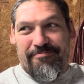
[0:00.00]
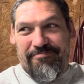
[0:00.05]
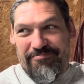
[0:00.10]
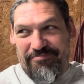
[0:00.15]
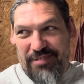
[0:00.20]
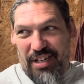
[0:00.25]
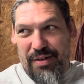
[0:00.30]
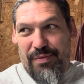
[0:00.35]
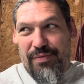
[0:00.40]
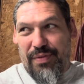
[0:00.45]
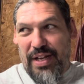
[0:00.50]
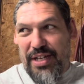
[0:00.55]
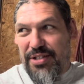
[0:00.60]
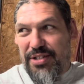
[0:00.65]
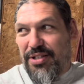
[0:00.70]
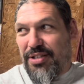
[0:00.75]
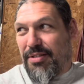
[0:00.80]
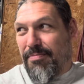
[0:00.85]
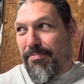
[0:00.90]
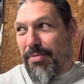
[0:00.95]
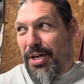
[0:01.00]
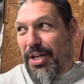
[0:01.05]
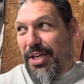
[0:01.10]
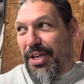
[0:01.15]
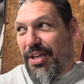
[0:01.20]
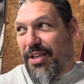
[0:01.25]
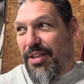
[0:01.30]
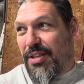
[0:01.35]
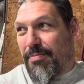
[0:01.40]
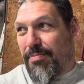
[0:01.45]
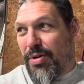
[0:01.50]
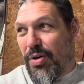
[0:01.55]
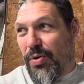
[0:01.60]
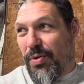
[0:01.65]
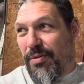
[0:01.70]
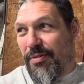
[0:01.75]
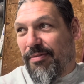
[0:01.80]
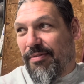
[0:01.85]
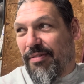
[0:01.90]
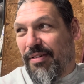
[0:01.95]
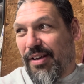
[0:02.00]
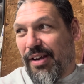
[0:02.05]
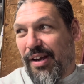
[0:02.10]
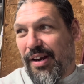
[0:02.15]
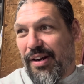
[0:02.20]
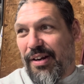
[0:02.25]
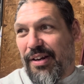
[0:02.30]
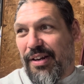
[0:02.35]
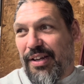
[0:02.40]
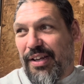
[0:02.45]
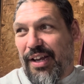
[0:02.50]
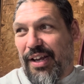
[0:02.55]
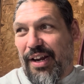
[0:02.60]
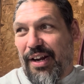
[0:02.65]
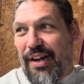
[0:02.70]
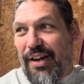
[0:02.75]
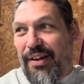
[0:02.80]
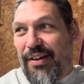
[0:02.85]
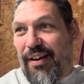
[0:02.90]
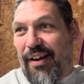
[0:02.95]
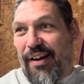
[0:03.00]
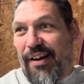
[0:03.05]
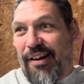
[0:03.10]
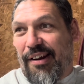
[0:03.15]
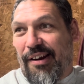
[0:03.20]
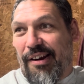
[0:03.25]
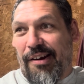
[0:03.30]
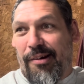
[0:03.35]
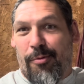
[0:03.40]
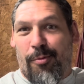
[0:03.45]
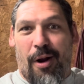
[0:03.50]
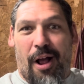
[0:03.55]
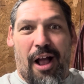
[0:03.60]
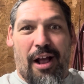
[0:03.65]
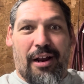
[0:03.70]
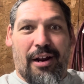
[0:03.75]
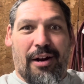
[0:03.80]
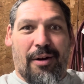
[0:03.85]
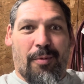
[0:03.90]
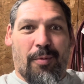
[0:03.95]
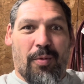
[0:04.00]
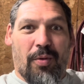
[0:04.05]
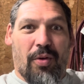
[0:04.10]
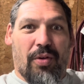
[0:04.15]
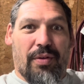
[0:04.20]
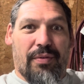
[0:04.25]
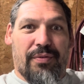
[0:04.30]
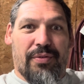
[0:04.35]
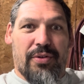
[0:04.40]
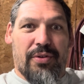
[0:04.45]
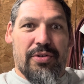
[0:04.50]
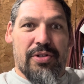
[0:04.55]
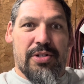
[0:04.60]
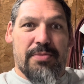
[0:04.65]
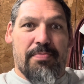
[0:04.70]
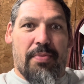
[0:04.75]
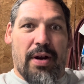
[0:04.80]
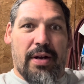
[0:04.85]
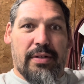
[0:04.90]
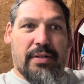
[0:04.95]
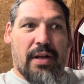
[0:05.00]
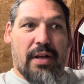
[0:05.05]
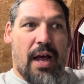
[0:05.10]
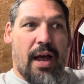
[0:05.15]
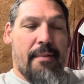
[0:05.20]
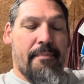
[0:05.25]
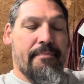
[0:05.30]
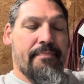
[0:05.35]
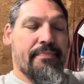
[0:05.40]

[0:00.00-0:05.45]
invest the money in the boat and get it done and rocking and rolling for the springtime.